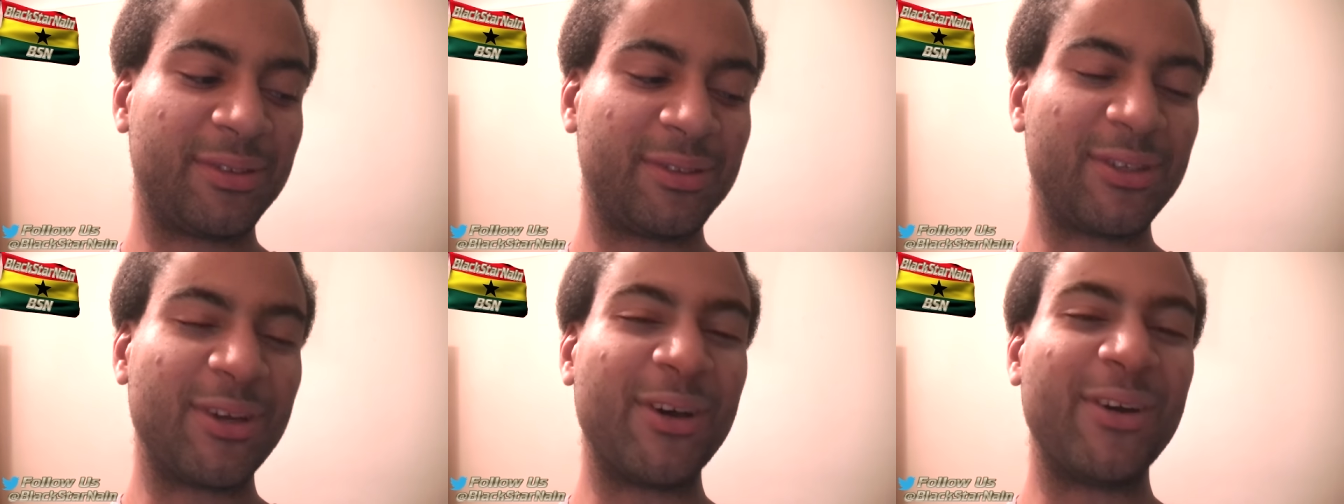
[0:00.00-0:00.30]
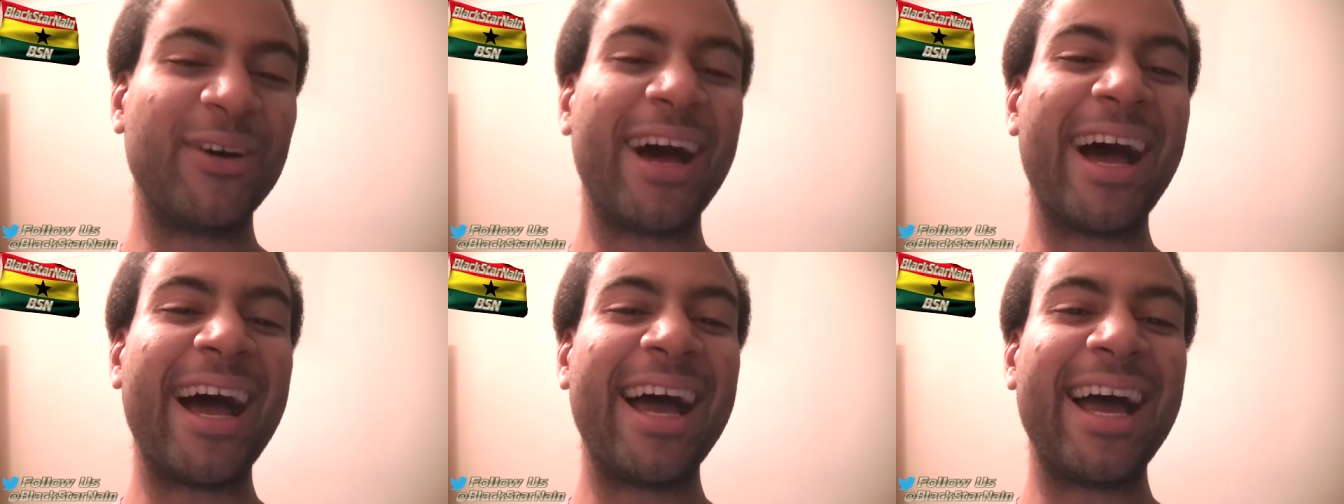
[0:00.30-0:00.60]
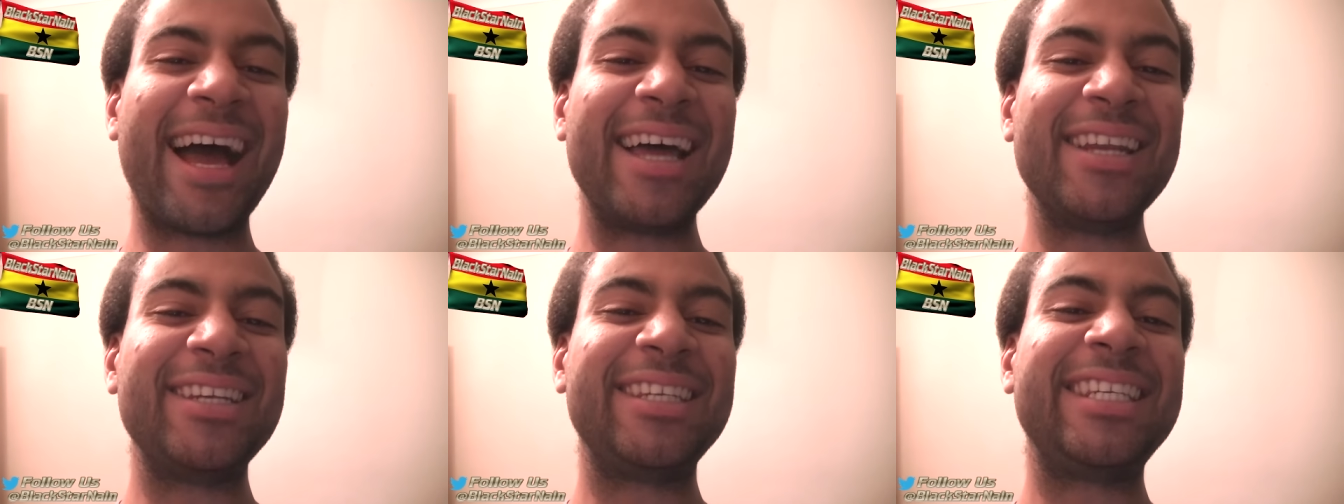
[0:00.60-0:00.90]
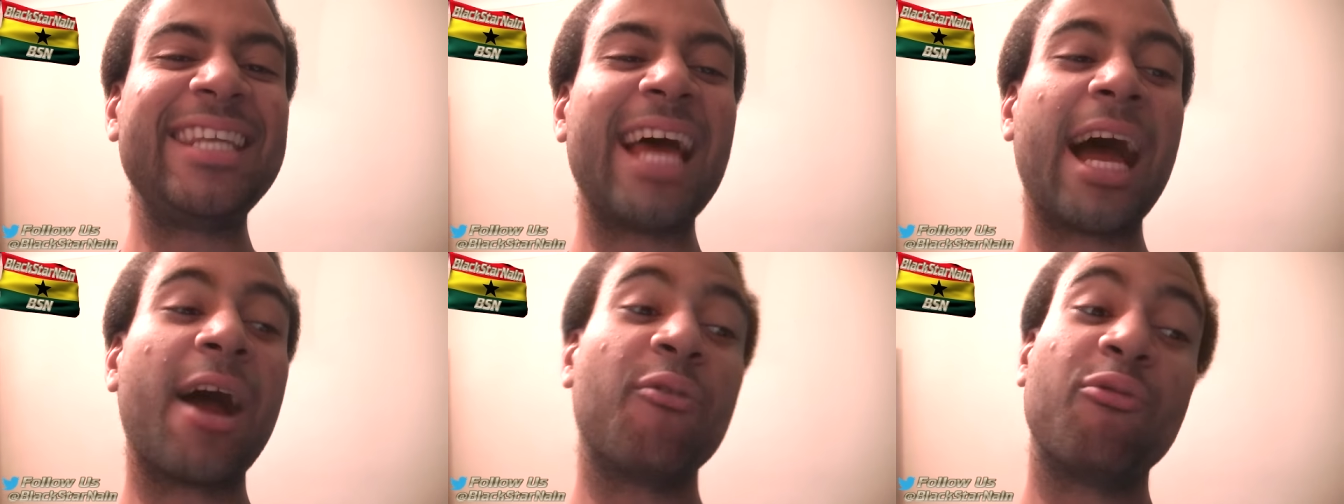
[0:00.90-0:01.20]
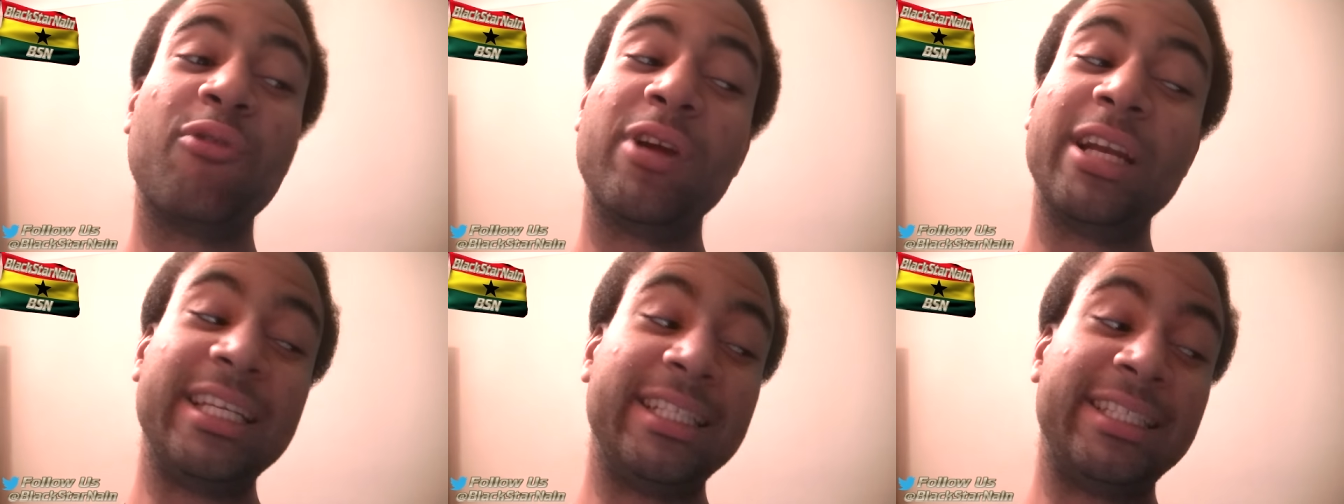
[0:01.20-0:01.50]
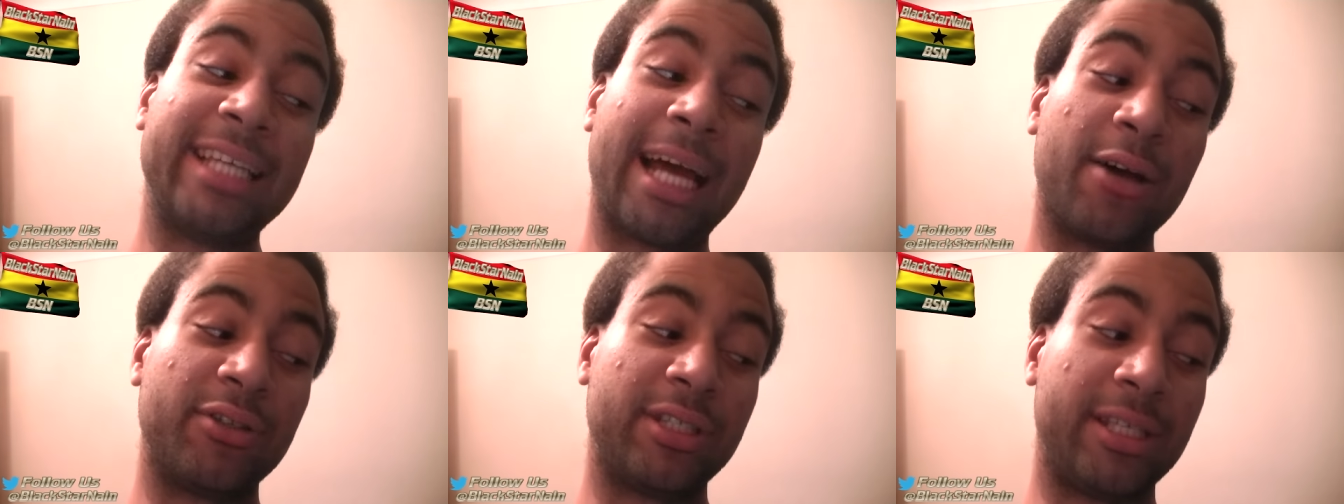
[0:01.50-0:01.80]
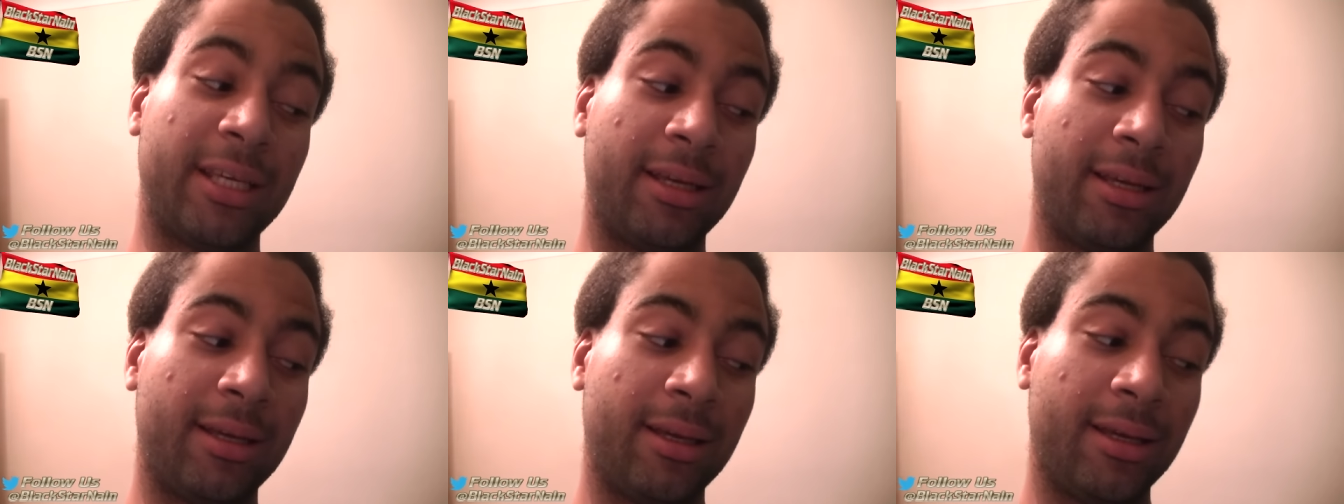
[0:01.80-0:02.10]
so I, I, I really doubt
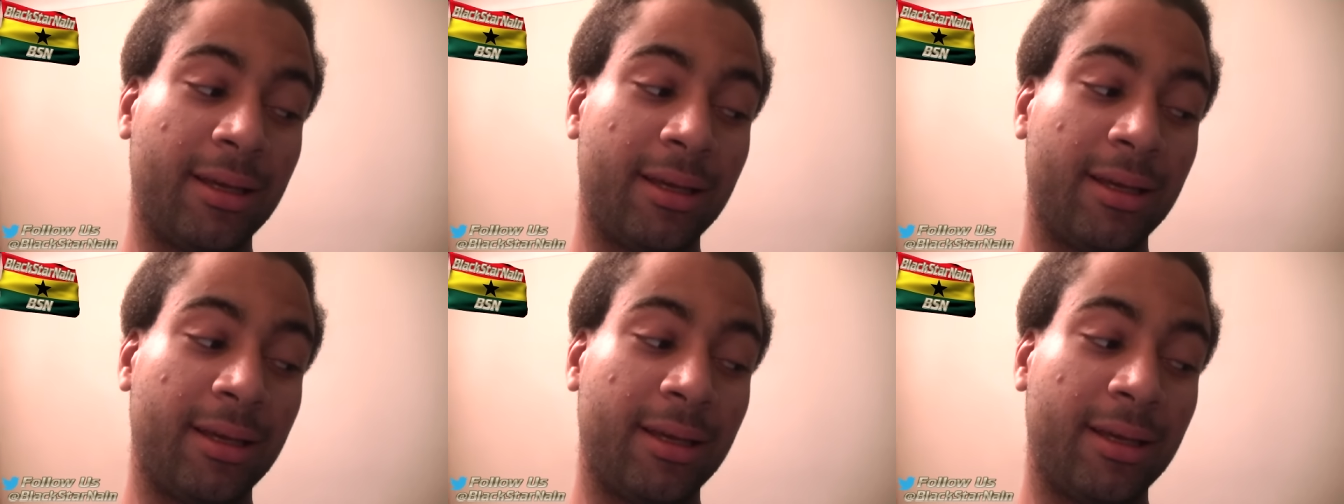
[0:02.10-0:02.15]
it.